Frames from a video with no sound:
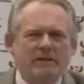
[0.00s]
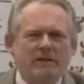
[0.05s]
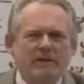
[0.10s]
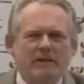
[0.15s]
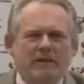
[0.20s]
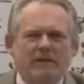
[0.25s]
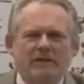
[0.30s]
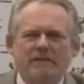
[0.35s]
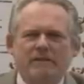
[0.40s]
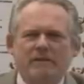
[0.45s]

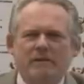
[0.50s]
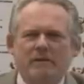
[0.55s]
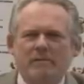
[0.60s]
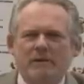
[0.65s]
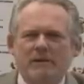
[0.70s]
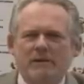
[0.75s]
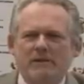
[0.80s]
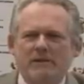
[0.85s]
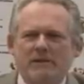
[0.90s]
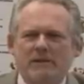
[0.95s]
the film
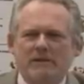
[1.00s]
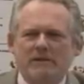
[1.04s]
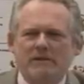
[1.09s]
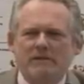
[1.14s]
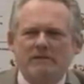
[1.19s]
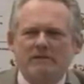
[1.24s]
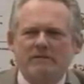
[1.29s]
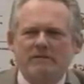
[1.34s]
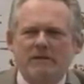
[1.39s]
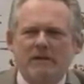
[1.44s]

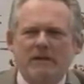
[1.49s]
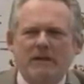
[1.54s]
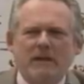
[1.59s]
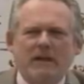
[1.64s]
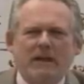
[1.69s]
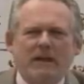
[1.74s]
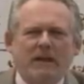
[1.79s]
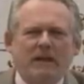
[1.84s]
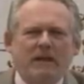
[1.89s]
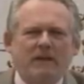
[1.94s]
incentive
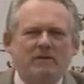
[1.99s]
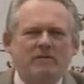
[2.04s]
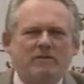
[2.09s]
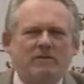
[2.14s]
in